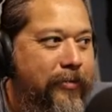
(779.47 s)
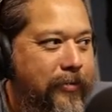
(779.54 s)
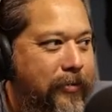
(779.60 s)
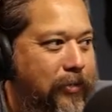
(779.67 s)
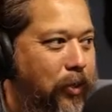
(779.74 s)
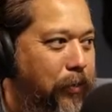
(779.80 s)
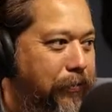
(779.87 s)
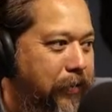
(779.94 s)

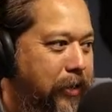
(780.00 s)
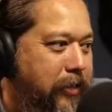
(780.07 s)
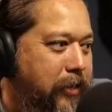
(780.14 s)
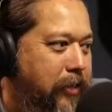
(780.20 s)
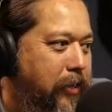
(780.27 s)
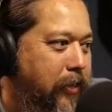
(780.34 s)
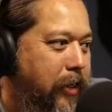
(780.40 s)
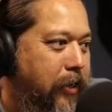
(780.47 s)
doofus.
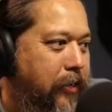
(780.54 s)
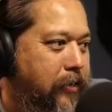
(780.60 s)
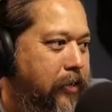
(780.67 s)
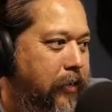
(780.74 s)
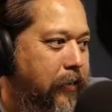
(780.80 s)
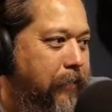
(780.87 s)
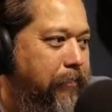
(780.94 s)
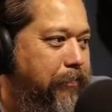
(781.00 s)
Okay,
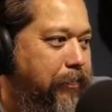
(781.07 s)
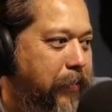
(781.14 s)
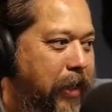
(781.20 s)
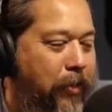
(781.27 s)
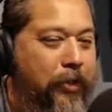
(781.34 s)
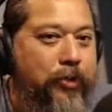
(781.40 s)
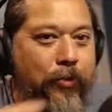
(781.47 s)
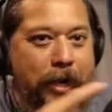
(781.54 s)
so, and
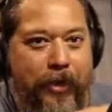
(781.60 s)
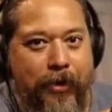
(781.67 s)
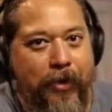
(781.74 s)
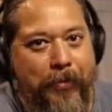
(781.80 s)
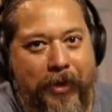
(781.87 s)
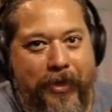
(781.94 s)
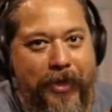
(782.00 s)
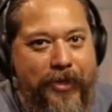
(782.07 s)
it's right there in my
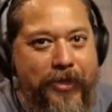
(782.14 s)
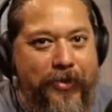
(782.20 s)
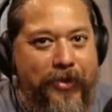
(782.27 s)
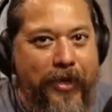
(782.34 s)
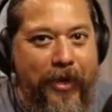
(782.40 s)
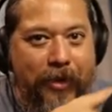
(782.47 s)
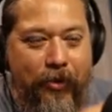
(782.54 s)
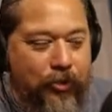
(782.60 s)
desk too. It's
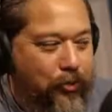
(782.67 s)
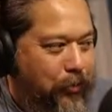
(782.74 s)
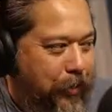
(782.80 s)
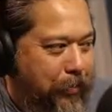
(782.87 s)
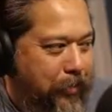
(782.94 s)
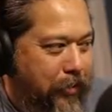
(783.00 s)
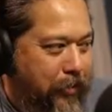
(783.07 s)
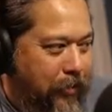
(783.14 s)
got a little
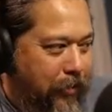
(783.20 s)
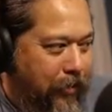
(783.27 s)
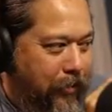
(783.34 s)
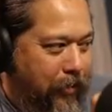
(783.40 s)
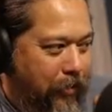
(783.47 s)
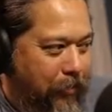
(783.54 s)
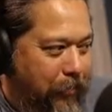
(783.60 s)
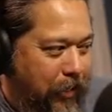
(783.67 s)
shrimp,
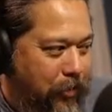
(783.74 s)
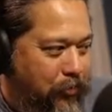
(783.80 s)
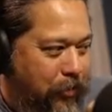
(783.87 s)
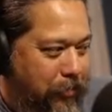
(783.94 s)
little mini shrimp